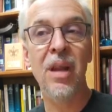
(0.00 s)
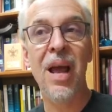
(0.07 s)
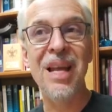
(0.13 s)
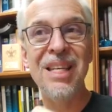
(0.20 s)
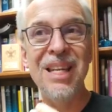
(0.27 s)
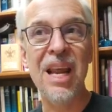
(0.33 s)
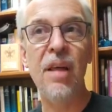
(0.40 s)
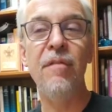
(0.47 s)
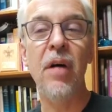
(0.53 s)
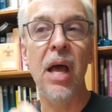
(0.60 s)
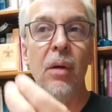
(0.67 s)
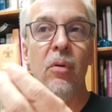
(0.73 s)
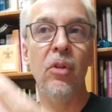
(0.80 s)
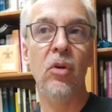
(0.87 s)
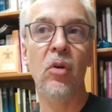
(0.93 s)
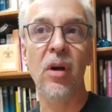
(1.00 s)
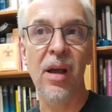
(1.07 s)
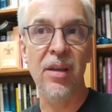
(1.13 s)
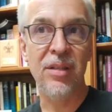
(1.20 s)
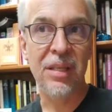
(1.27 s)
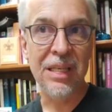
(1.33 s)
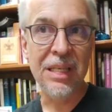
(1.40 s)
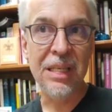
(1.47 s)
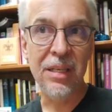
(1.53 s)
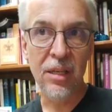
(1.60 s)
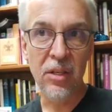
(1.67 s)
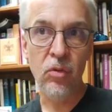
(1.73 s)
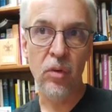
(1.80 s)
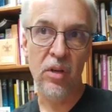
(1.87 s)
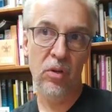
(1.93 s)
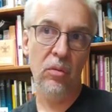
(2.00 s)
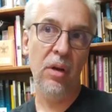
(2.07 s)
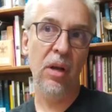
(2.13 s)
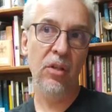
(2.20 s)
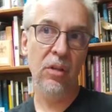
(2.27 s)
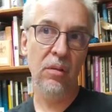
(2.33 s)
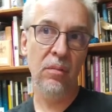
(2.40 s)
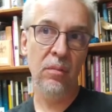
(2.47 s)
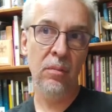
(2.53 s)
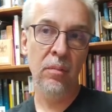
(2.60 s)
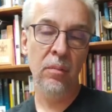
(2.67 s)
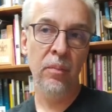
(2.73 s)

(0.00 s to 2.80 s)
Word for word: identifying with Christ in his resurrection.